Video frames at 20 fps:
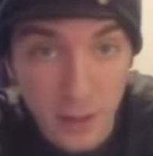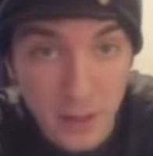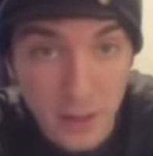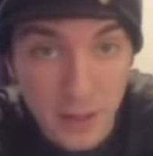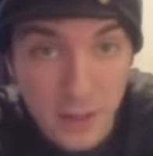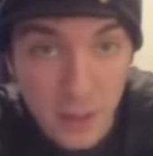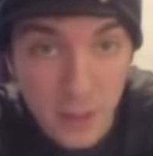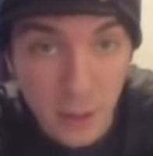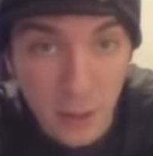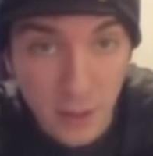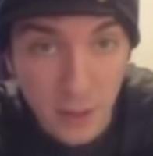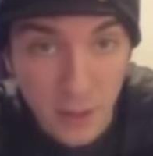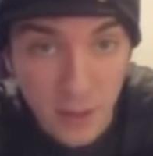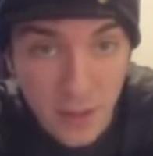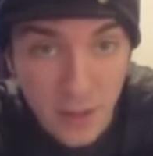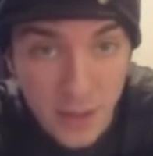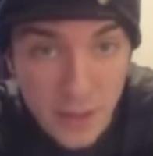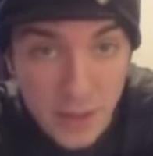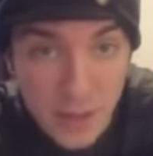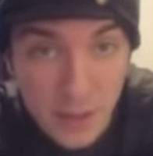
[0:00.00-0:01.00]
then so
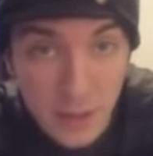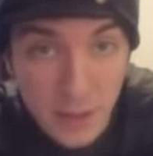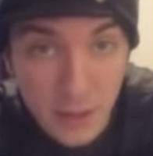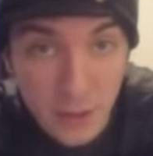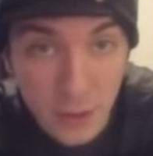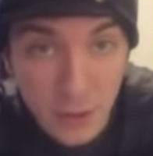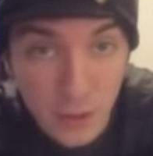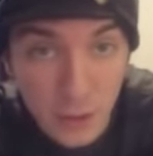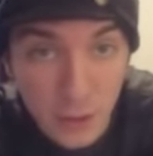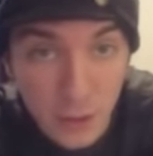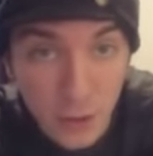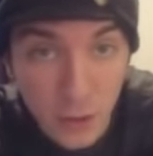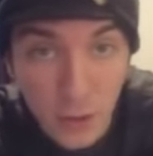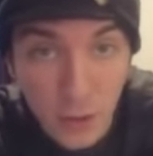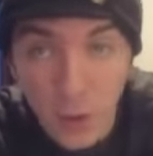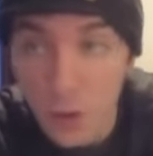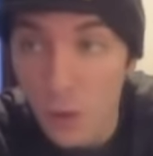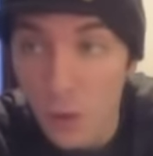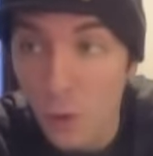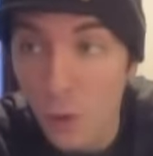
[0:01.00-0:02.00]
can these 2,
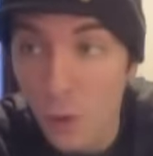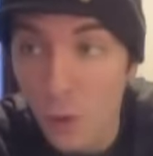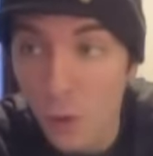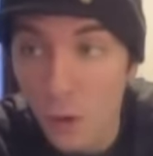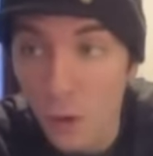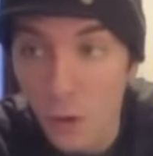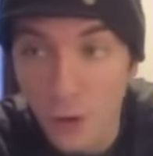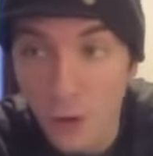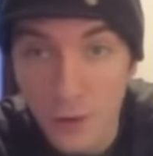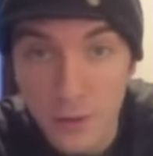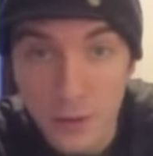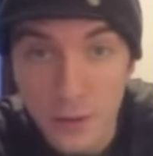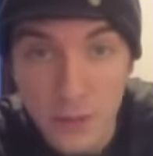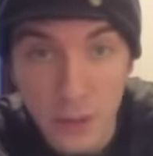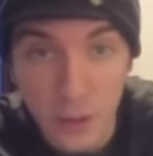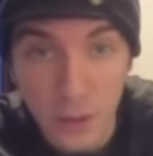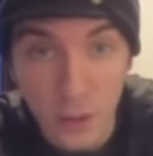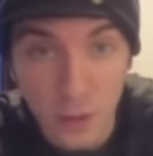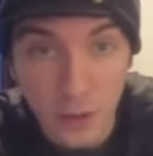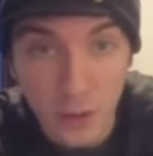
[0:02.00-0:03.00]
or
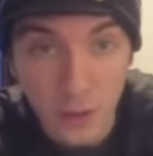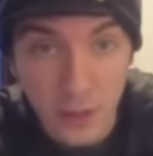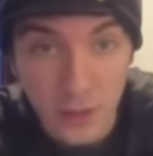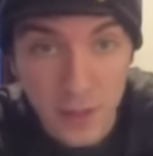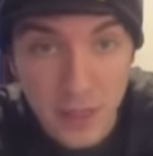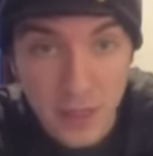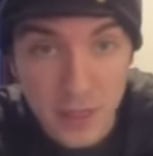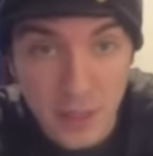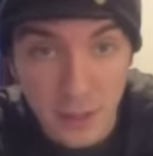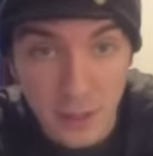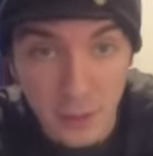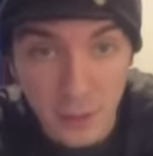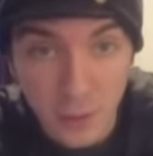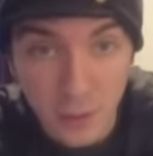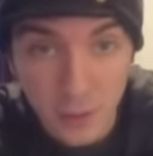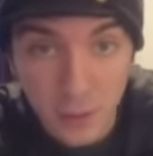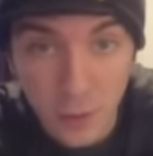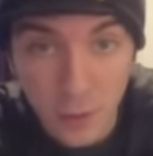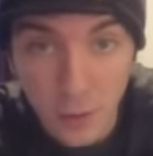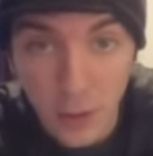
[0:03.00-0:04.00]
so can these 2,
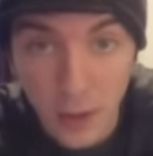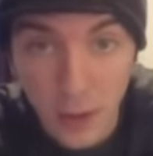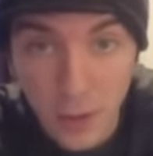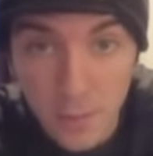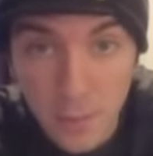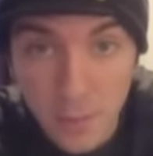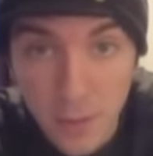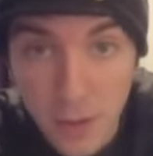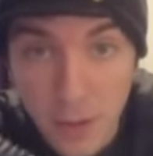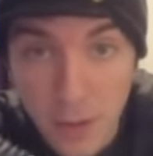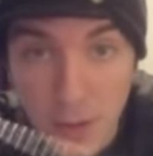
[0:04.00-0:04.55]
okay?